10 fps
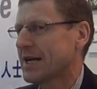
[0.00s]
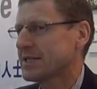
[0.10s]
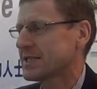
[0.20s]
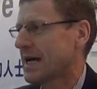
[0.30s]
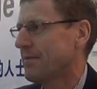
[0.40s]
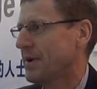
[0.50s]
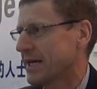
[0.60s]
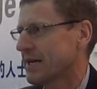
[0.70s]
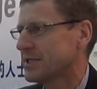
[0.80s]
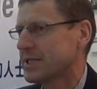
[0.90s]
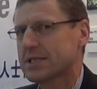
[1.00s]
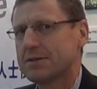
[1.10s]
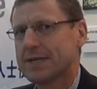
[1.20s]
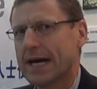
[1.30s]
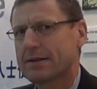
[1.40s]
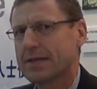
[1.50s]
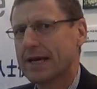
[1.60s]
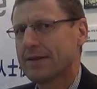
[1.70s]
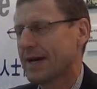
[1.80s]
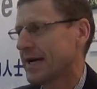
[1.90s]
are some ecosystems out
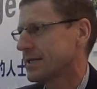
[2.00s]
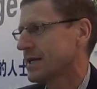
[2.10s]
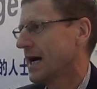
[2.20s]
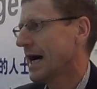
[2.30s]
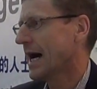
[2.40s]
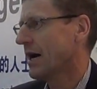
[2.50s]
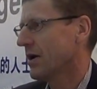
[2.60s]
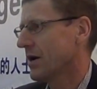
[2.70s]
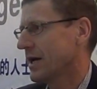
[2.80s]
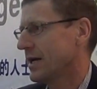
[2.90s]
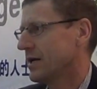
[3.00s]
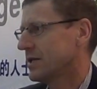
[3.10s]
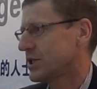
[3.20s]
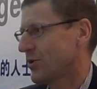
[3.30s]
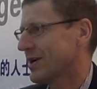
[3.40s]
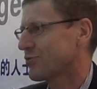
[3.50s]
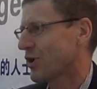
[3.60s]
there that are still in